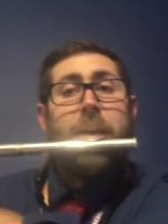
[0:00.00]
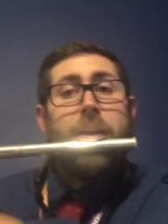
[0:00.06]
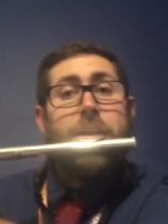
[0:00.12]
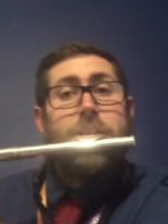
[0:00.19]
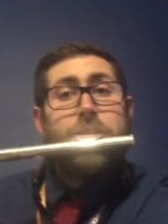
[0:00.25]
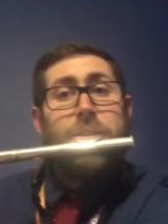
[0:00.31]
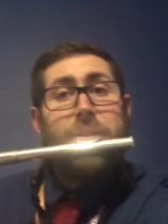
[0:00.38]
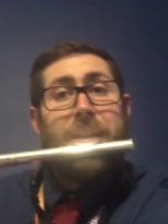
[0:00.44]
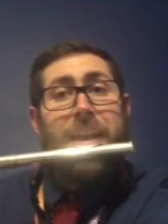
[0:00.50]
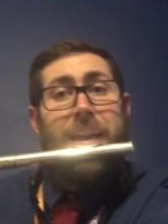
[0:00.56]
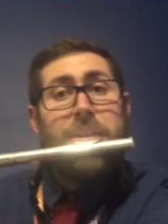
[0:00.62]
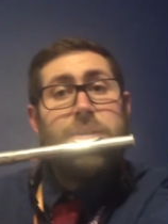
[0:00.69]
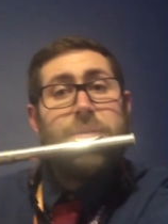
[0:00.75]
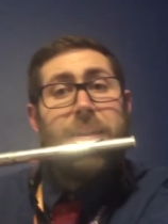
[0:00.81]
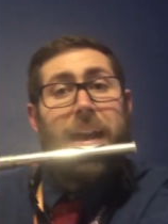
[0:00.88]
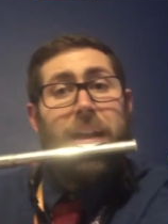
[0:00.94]
So now
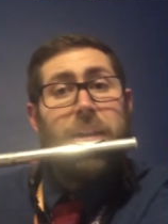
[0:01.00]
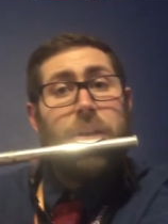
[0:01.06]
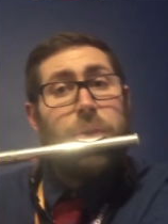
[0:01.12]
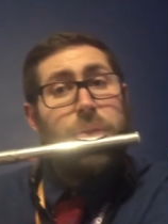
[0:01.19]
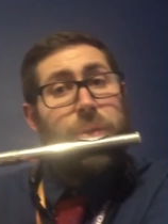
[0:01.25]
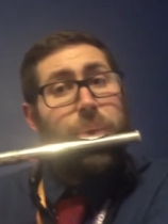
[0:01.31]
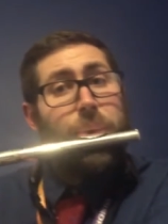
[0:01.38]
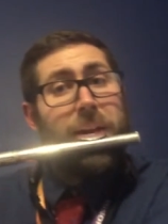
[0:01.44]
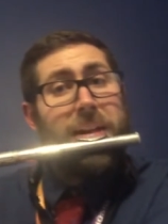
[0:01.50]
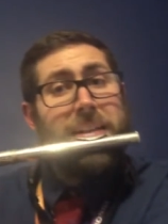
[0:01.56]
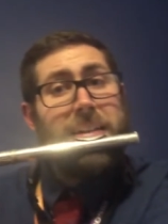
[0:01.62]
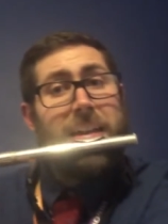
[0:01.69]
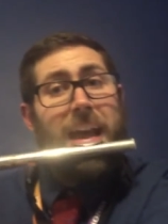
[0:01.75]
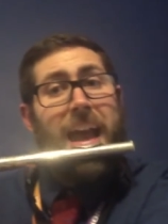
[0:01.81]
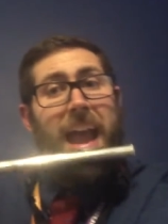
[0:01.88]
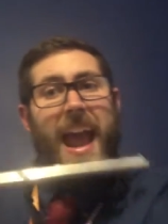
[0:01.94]
you've got note
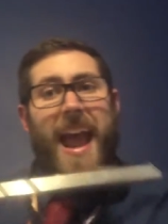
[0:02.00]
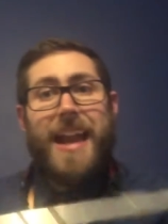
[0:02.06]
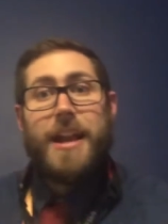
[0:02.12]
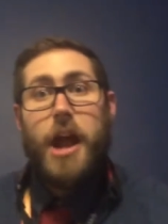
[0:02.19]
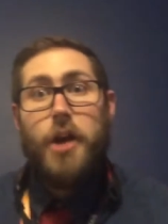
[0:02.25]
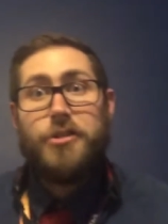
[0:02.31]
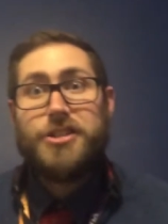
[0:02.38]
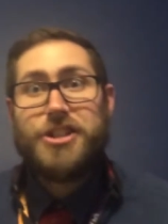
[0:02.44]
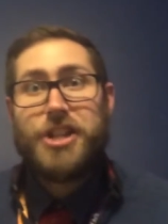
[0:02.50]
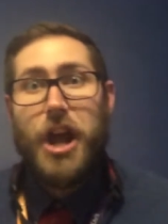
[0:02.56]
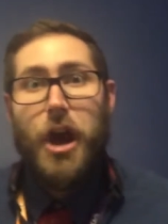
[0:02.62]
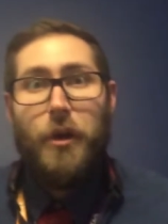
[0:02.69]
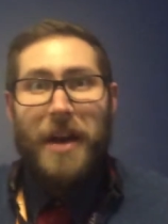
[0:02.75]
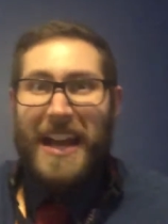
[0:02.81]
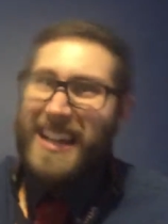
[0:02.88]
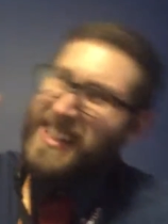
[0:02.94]
3 and note
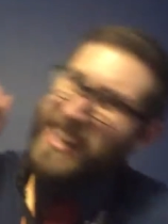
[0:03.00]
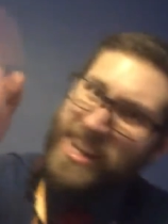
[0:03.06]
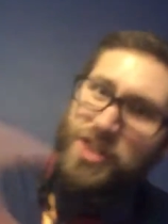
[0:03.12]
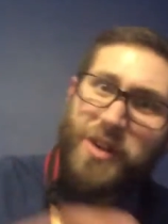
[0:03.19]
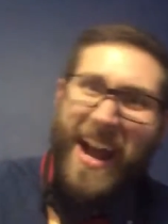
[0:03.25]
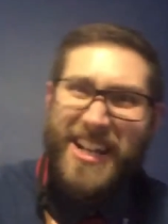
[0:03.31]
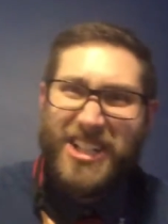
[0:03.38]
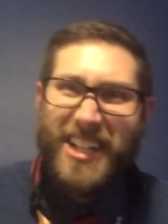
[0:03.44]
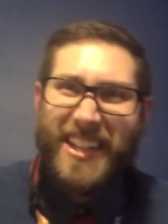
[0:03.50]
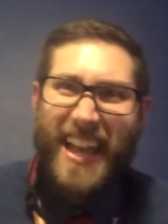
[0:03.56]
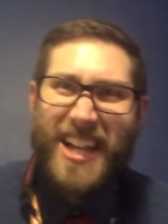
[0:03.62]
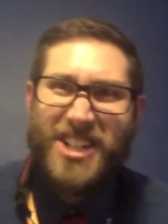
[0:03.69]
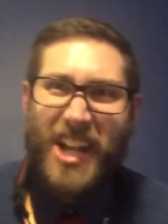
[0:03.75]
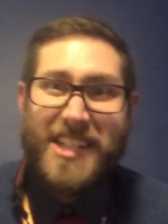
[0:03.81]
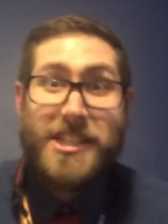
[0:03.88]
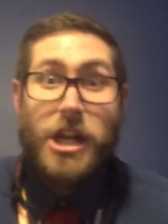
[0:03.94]
2.
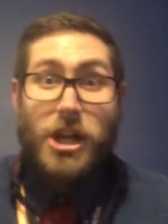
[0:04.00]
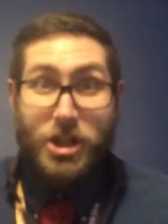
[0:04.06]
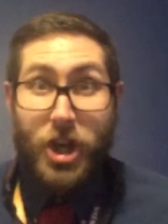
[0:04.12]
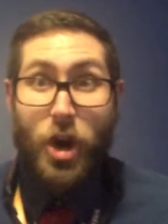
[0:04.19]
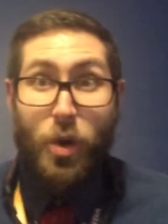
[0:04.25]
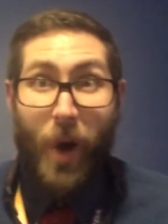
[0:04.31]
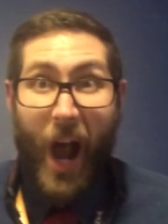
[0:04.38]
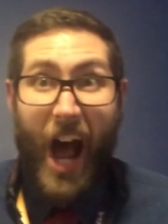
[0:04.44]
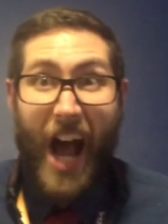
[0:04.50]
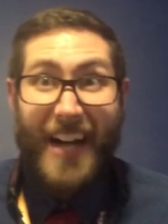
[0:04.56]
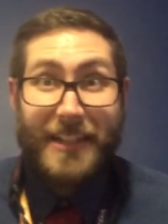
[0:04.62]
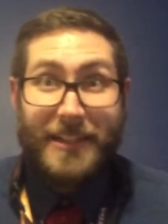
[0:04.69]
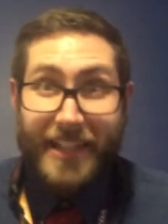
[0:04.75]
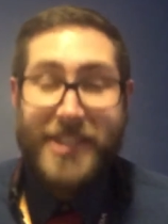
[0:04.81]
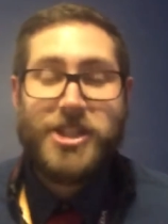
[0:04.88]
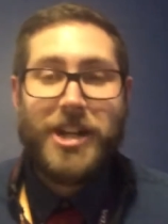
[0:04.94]
Congratulations, you rock!
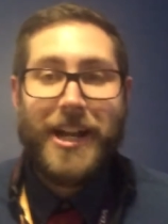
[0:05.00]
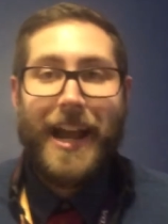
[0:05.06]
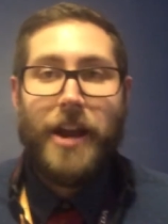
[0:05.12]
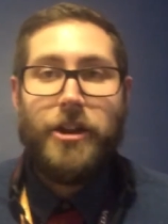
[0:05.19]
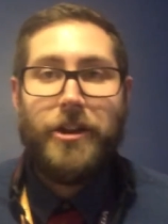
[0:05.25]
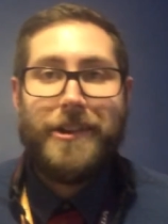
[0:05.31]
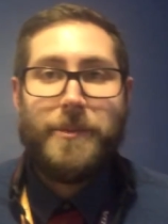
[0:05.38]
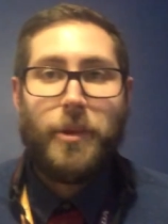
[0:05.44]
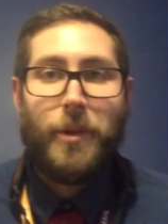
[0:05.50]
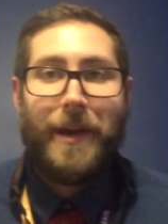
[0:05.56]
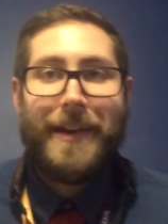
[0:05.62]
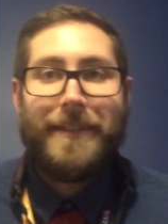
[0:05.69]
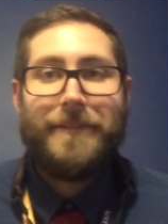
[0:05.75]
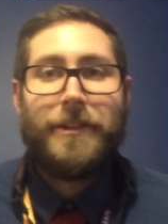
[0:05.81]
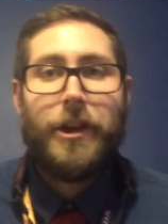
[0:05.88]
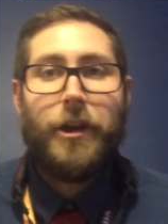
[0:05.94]
Let's check out note number
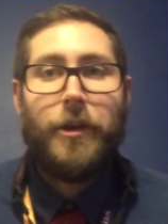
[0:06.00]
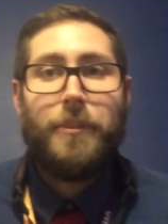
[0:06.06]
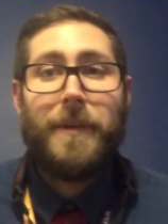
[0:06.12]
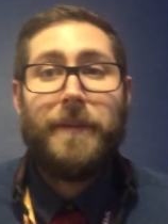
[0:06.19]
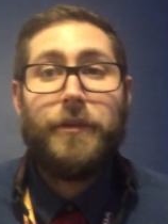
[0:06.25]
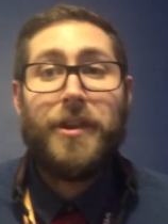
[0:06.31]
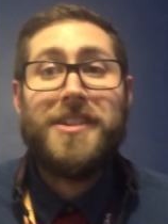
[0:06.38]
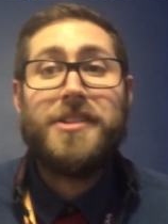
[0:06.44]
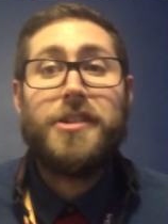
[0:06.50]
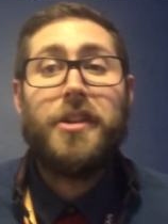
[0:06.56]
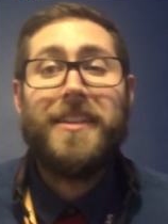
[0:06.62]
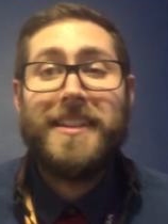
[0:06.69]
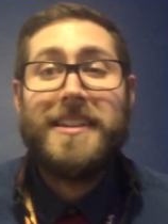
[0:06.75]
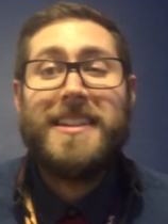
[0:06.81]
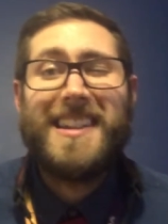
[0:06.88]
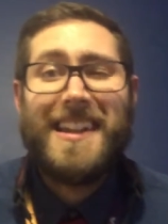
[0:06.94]
1. No, my voice
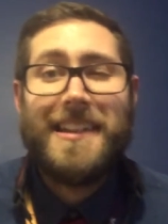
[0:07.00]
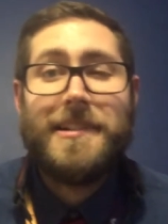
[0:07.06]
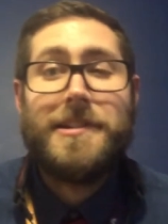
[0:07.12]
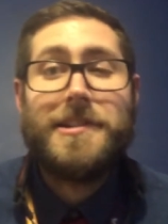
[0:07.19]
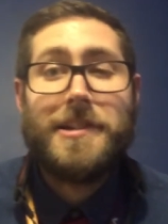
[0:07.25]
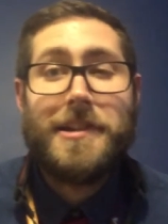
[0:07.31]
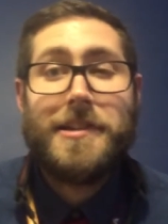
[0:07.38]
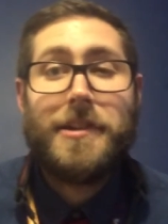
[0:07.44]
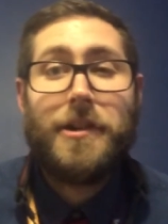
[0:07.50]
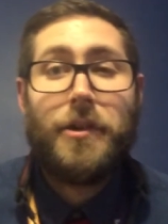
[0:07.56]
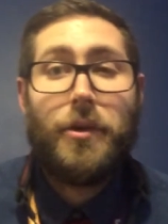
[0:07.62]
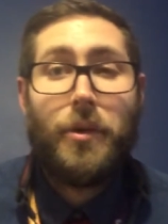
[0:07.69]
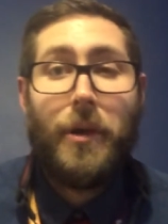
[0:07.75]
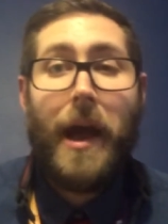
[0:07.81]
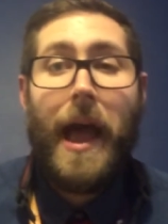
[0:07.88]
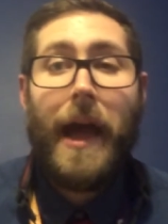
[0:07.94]
totally didn't just
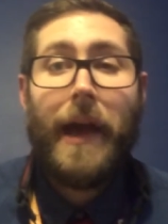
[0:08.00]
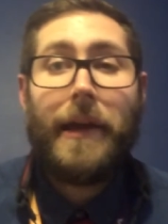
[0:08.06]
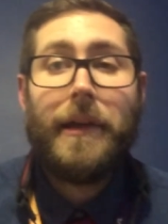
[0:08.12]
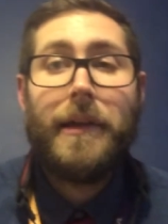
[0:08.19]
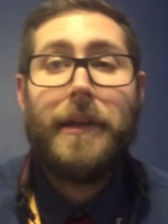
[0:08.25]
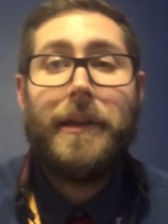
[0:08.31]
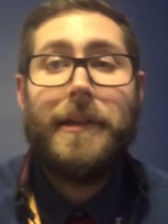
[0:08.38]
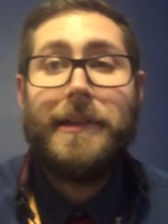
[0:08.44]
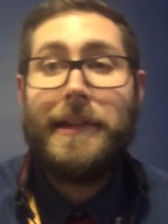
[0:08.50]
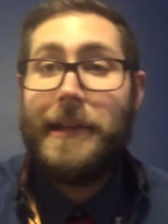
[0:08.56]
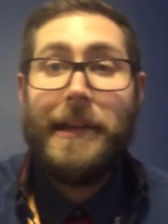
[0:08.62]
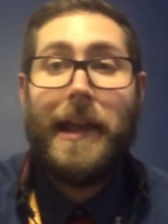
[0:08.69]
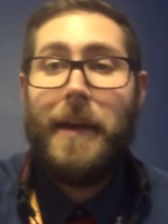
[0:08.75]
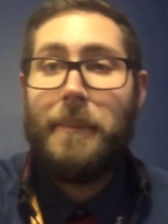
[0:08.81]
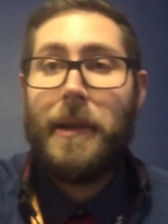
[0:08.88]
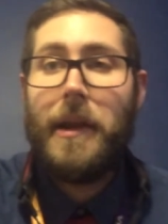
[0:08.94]
crack. Didn't
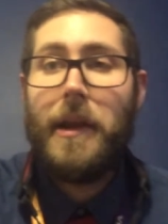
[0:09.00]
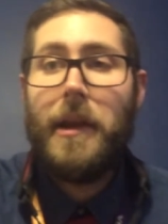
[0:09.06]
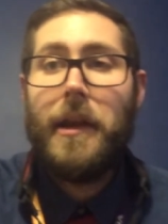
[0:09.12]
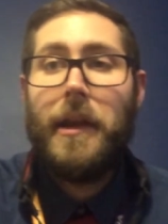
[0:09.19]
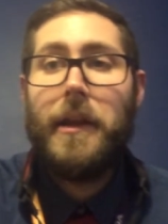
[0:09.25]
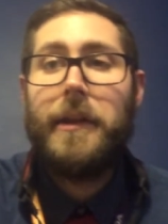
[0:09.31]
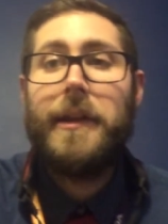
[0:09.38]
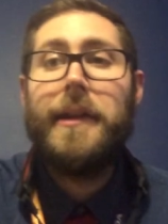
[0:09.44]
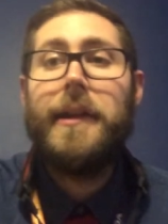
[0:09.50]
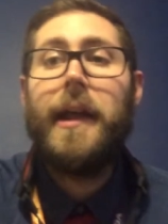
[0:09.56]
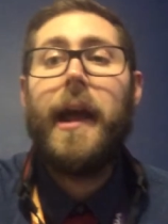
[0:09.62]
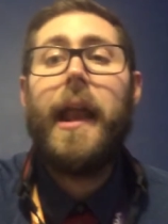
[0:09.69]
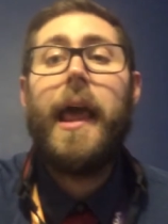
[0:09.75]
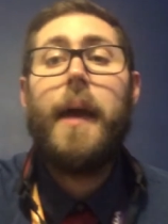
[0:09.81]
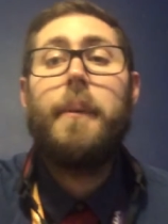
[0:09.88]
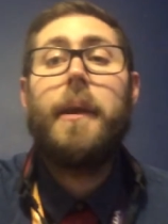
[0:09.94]
happen. Did
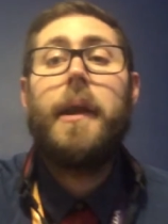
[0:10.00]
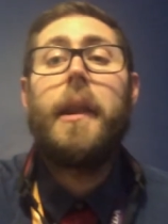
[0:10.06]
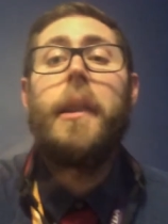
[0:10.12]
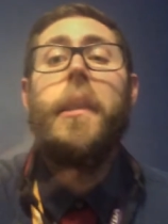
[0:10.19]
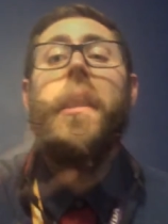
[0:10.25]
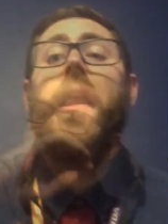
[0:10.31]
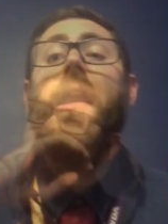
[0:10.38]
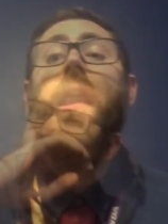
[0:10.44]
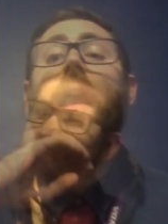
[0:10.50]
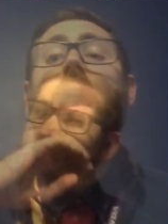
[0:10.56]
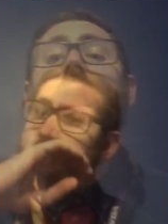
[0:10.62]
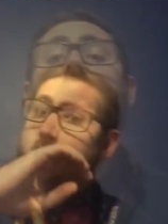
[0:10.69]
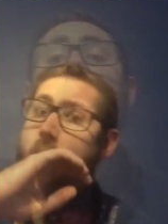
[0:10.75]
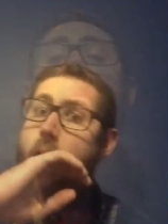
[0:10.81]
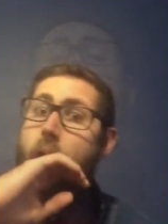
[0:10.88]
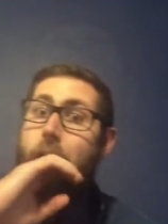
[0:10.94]
not happen. Oh
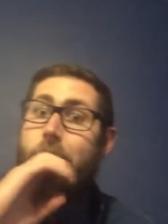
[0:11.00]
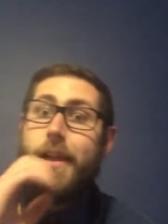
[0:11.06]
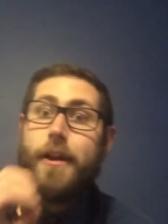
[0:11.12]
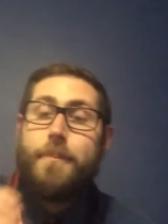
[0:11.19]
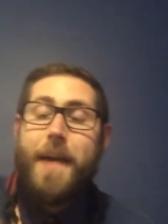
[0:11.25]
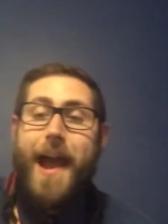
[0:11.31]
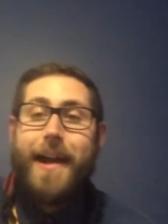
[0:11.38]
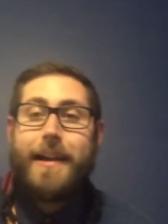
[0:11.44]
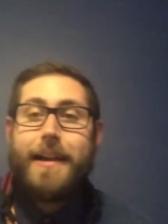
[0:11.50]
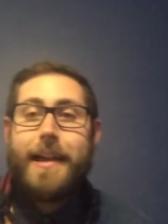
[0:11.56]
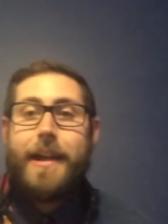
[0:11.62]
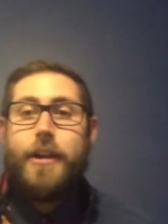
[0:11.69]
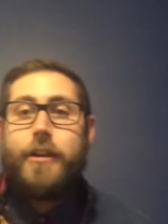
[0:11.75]
no, they're back again.